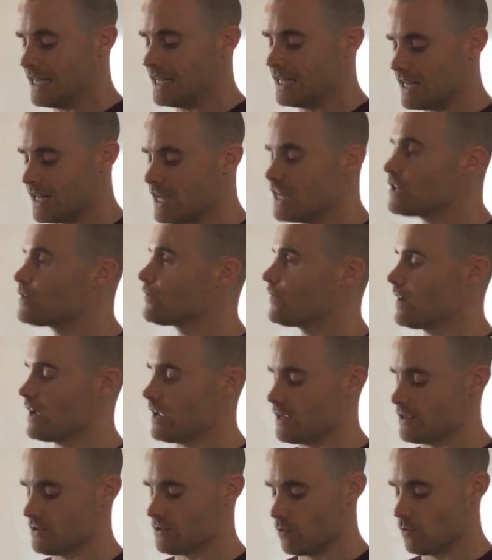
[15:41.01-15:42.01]
in each
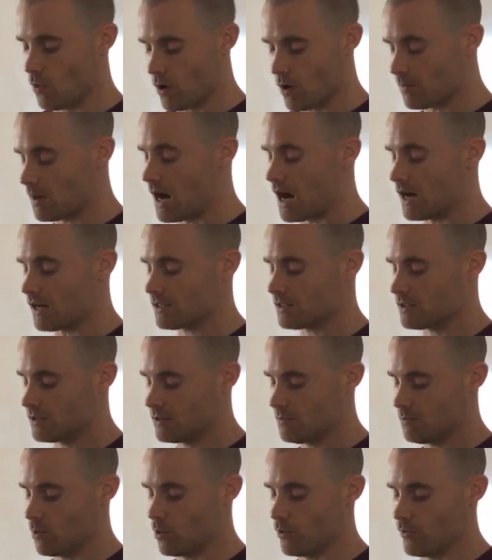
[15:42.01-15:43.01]
phase. So one box,
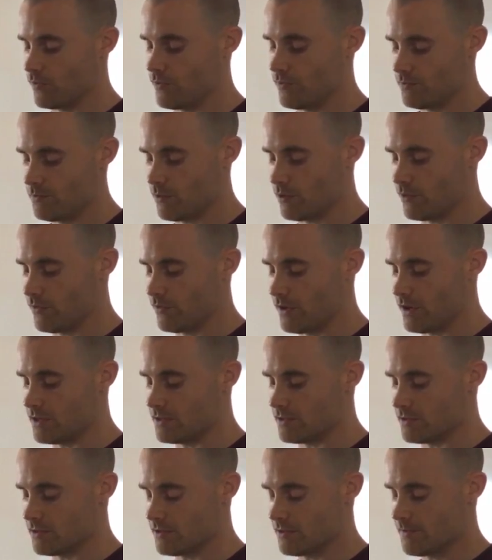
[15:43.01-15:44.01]
both
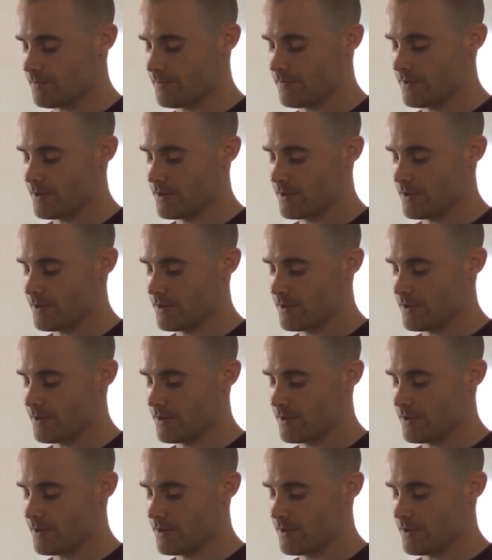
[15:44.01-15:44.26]
phases.